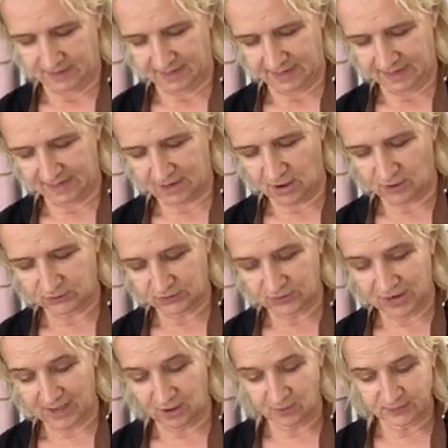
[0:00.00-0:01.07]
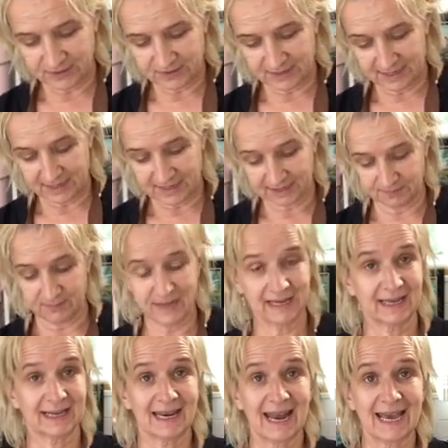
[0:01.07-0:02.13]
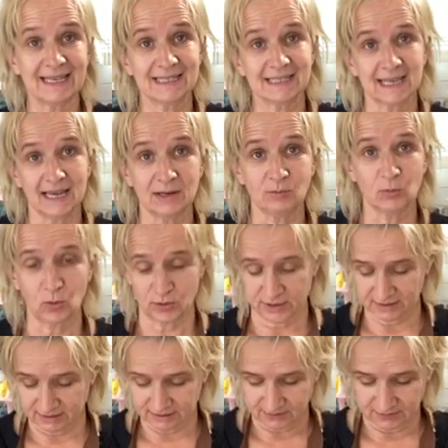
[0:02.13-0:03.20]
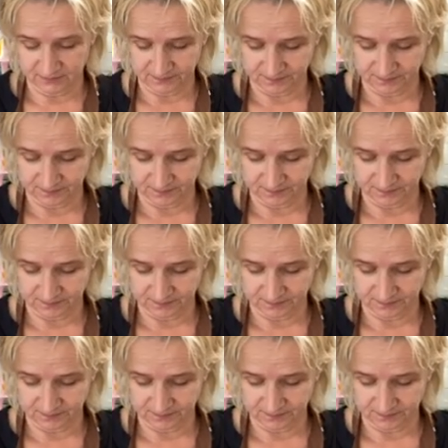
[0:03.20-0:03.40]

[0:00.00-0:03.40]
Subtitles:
It also helps it make it nice and moist.